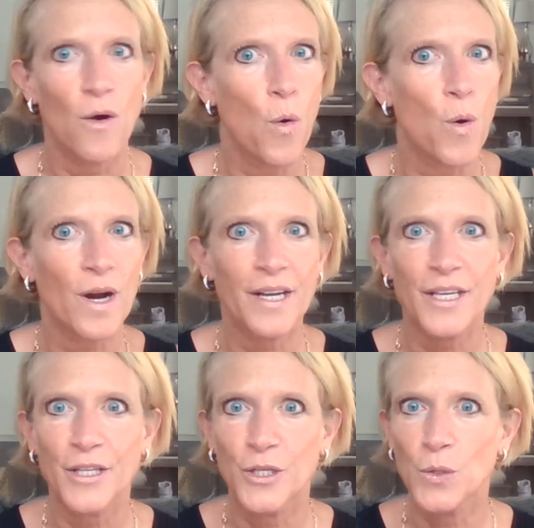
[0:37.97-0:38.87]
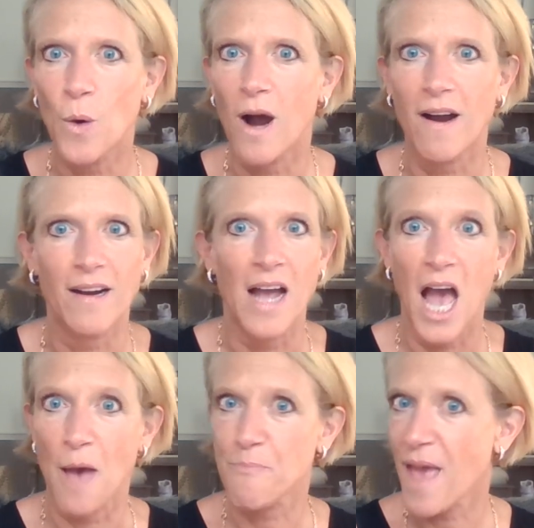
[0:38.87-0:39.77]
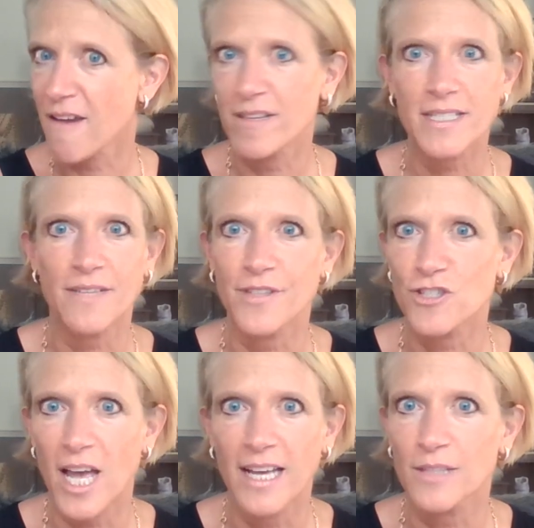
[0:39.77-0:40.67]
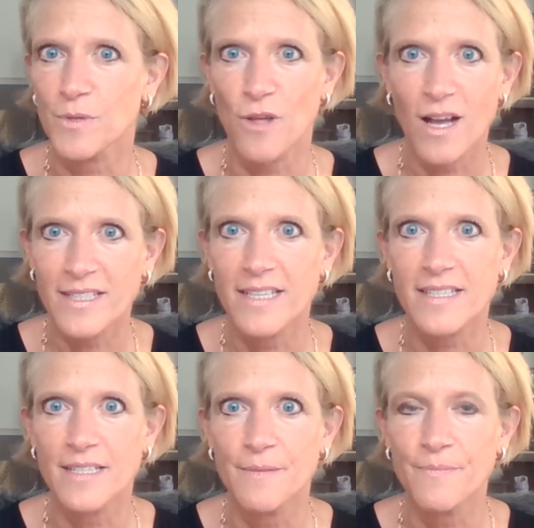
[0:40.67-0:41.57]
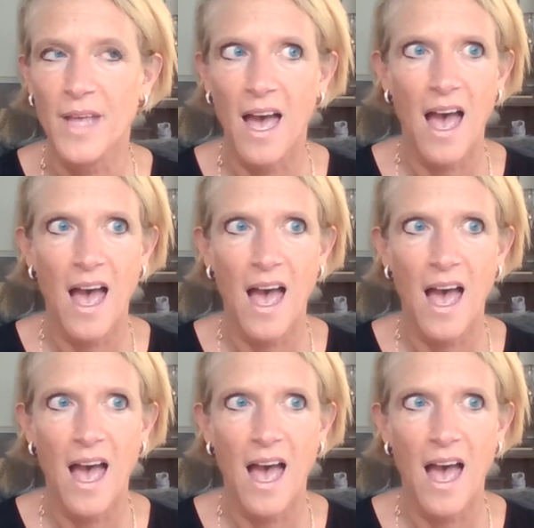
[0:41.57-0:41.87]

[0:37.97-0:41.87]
or you are a parent of a child with autism,